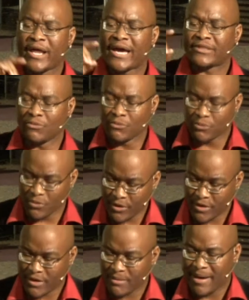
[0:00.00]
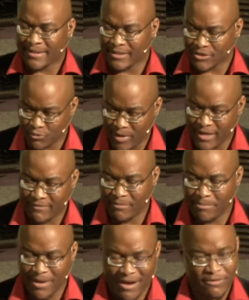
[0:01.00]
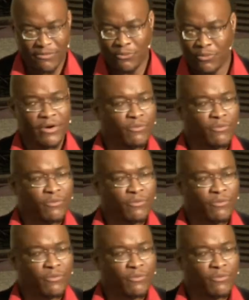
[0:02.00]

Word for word: have to work by the sweat of your brow. Work